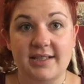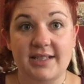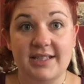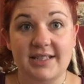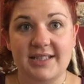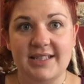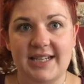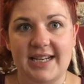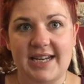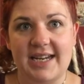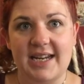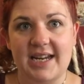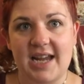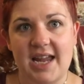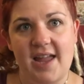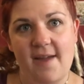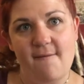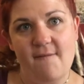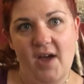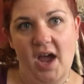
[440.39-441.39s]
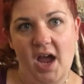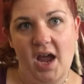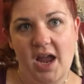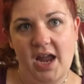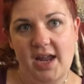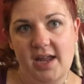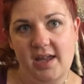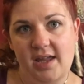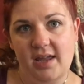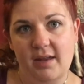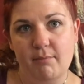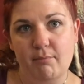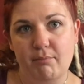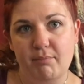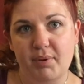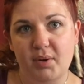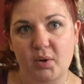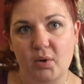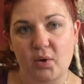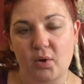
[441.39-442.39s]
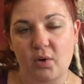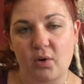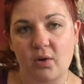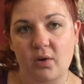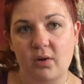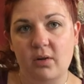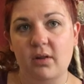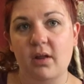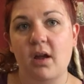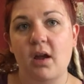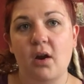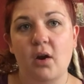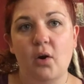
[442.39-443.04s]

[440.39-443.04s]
to see if I can pull